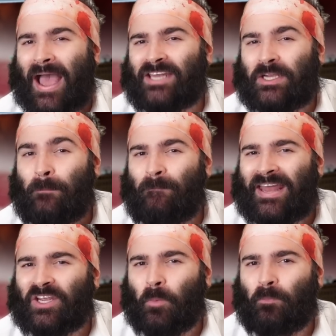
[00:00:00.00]
magic
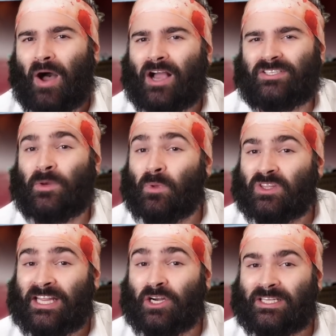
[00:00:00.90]
medical box that will
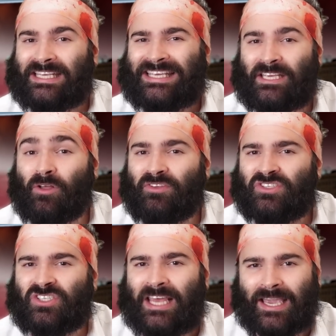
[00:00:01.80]
literally heal the
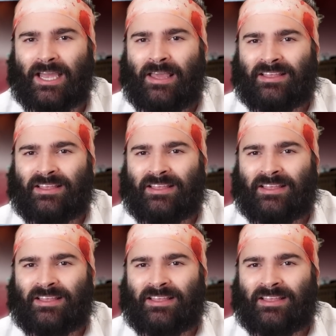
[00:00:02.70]
sick